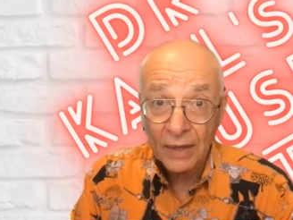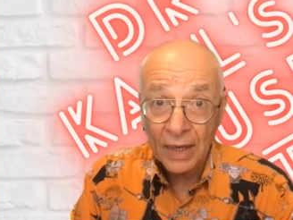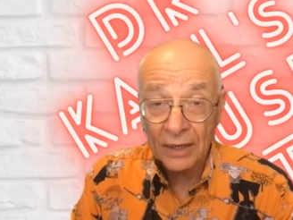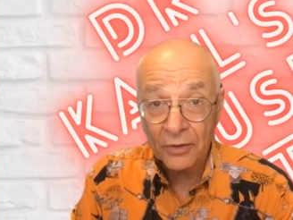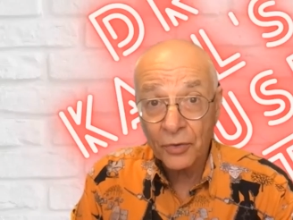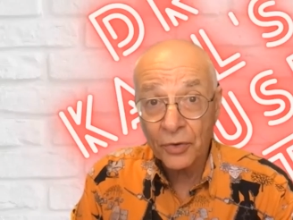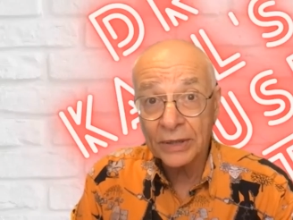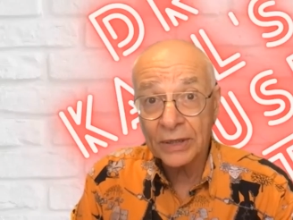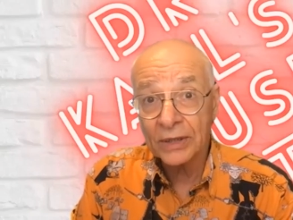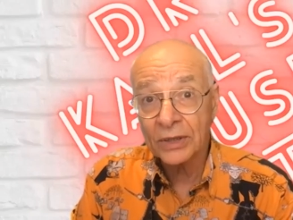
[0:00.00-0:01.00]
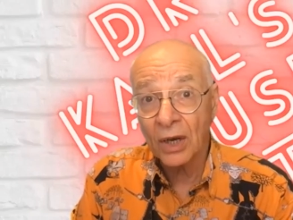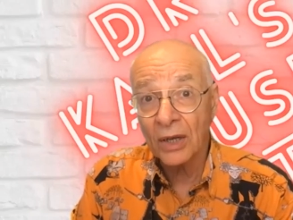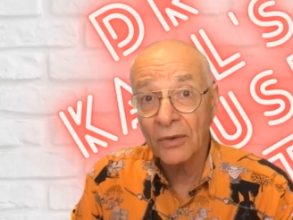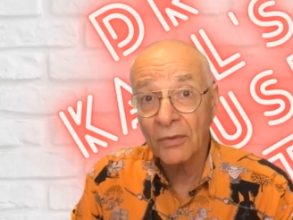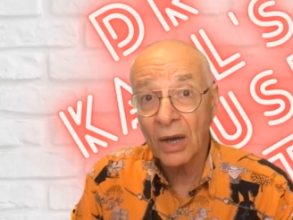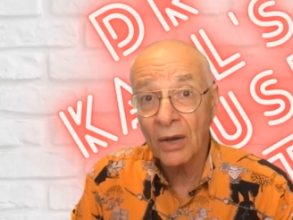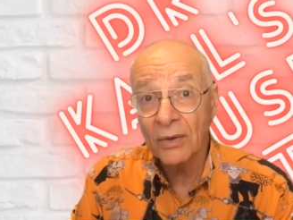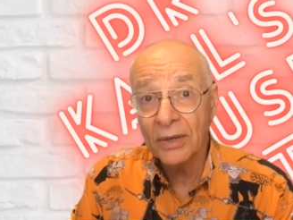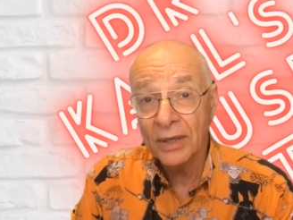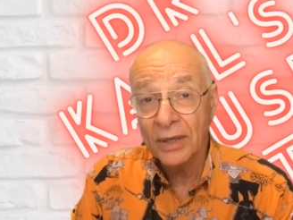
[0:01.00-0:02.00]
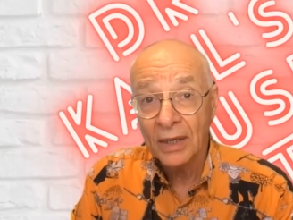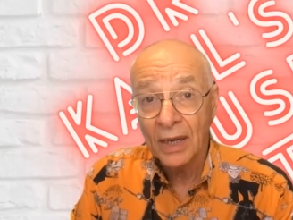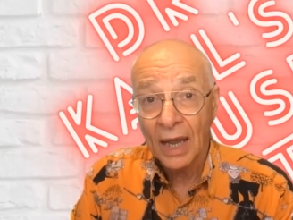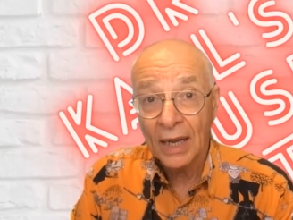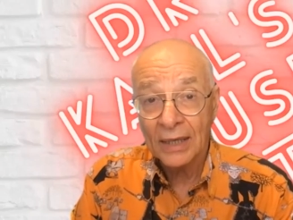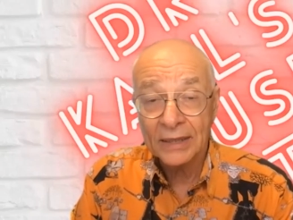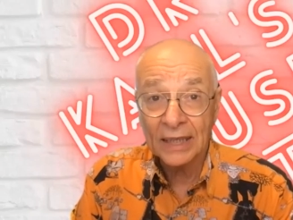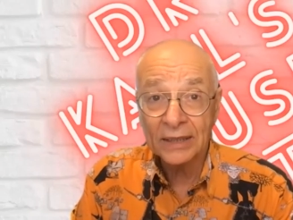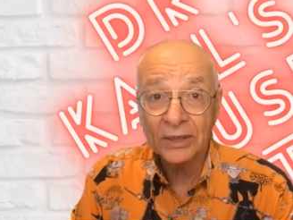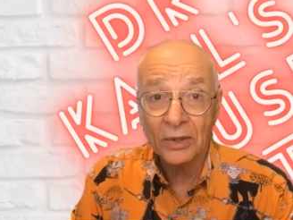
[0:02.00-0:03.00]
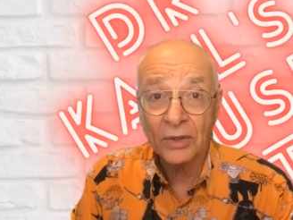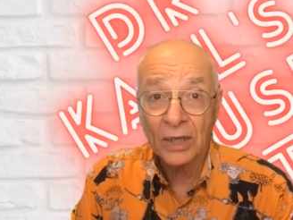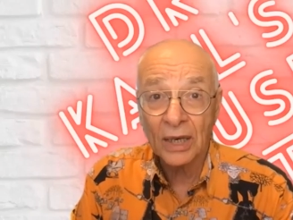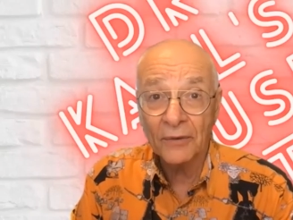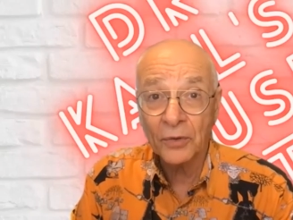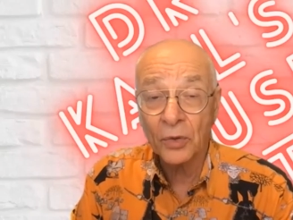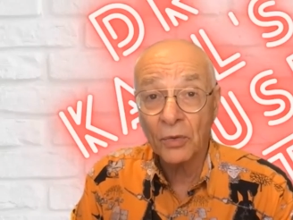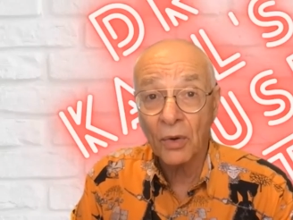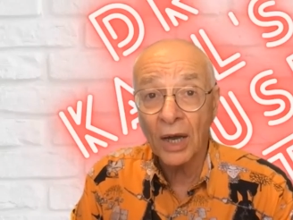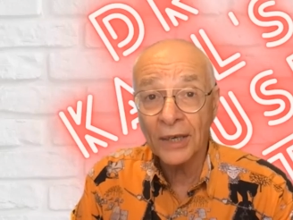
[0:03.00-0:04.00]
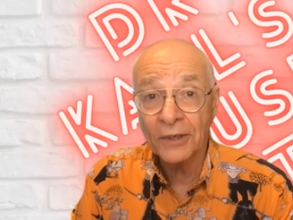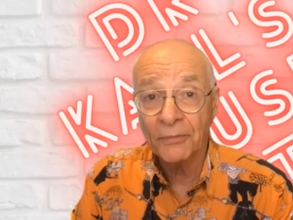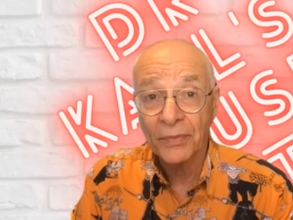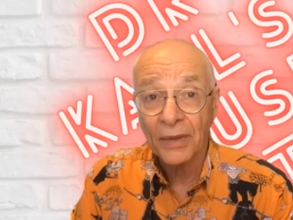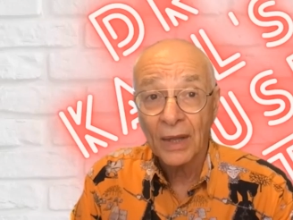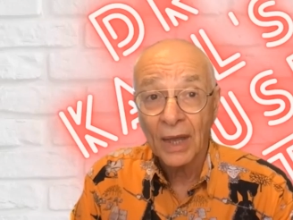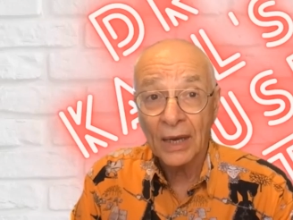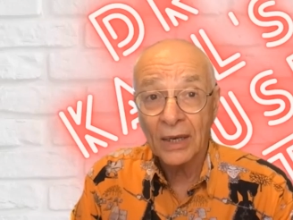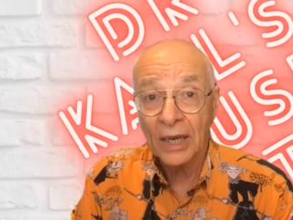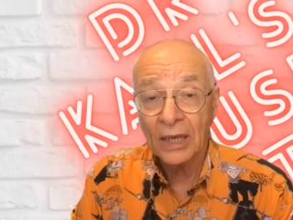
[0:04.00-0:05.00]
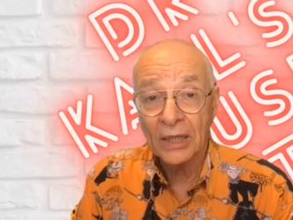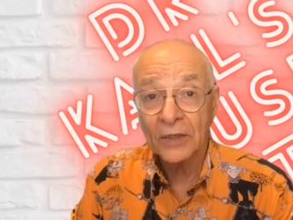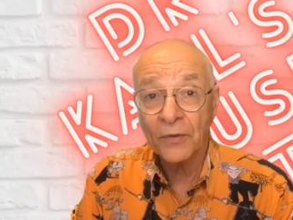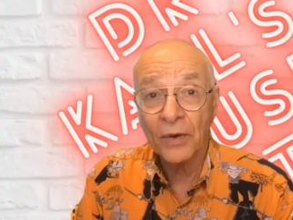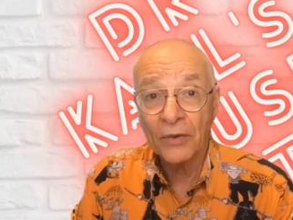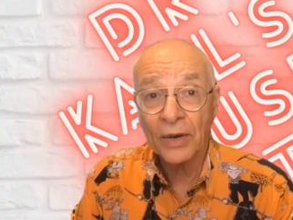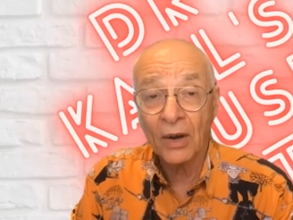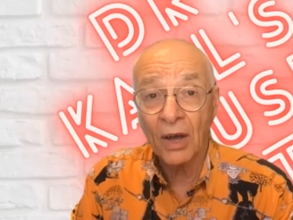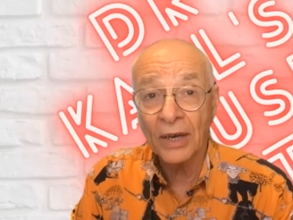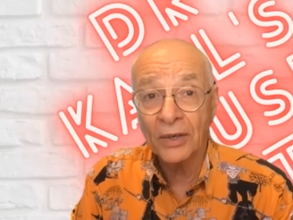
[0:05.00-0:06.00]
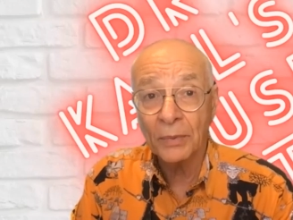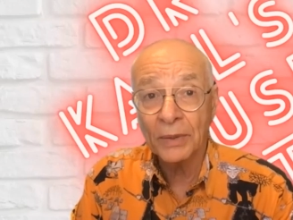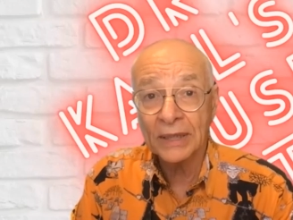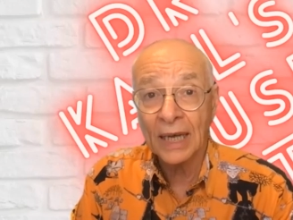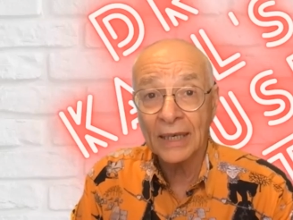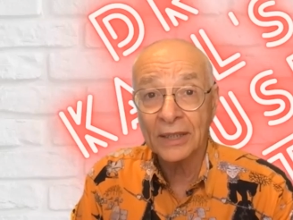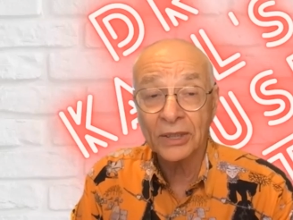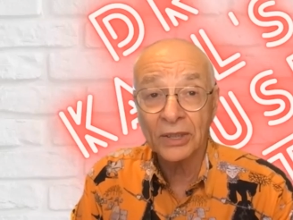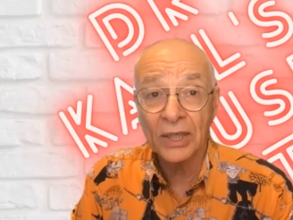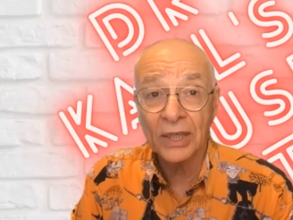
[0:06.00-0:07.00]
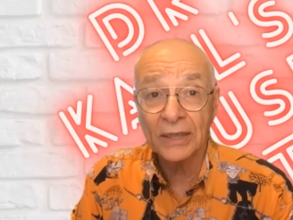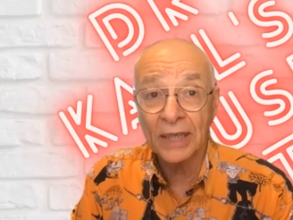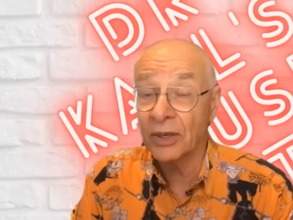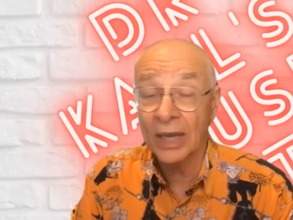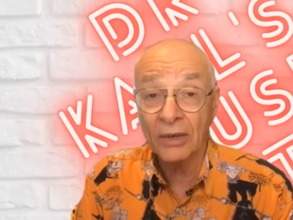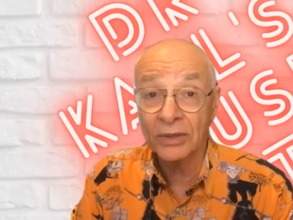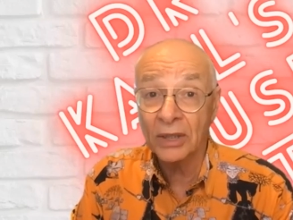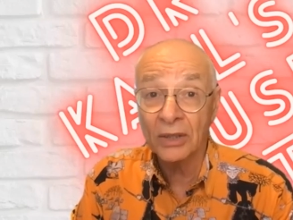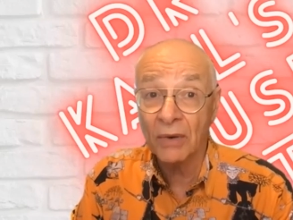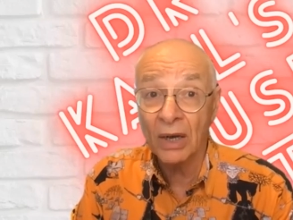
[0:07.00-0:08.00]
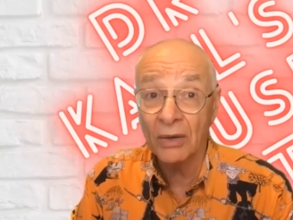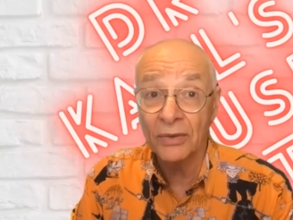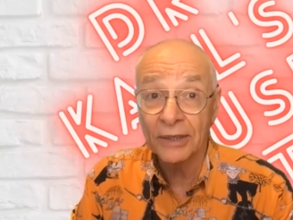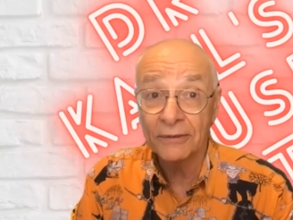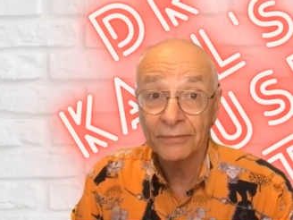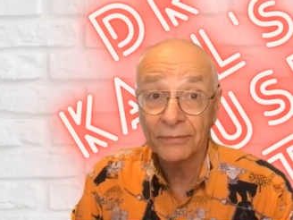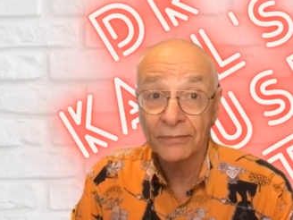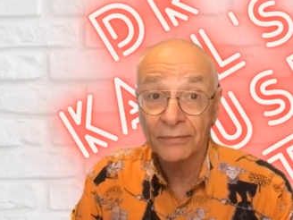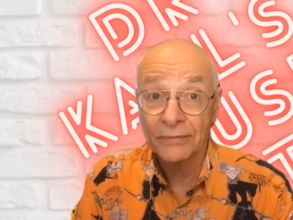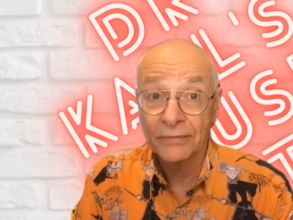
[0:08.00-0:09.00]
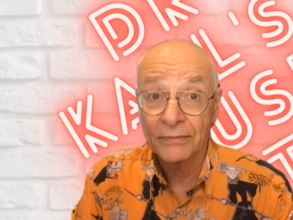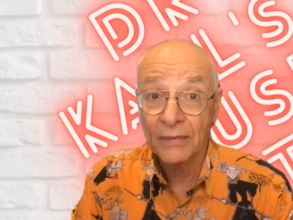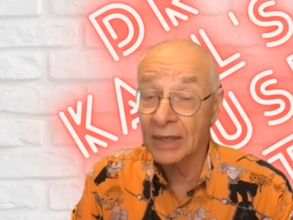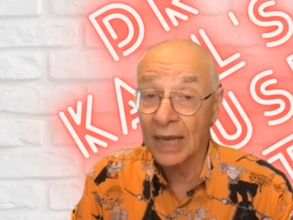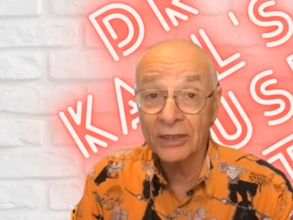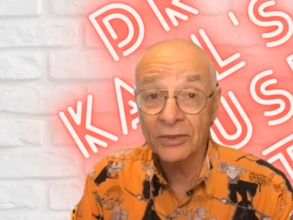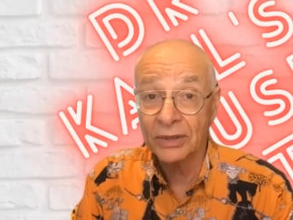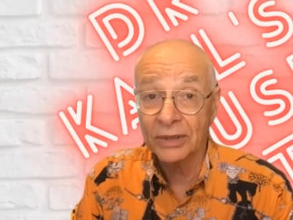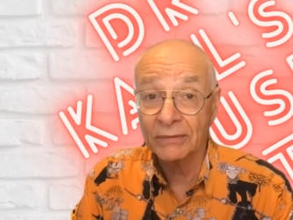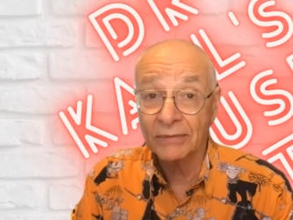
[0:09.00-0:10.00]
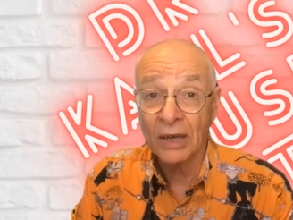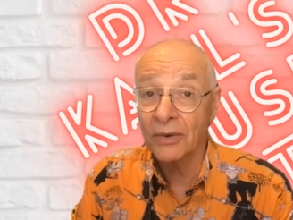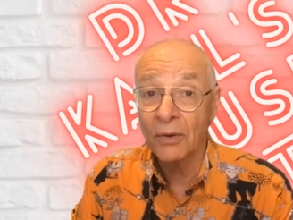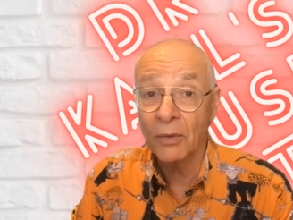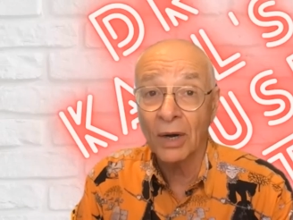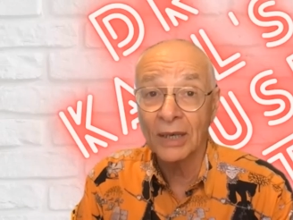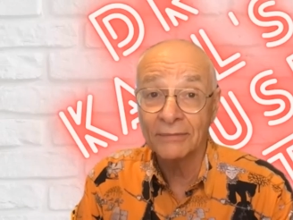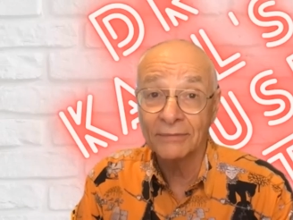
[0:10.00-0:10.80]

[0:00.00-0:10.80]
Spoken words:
and there are trees at the side of the road and the sun's on the left or the right, and you're getting this flickering light, you'll be starting to sneeze and you cannot see the road. Dangerous. Don't know why.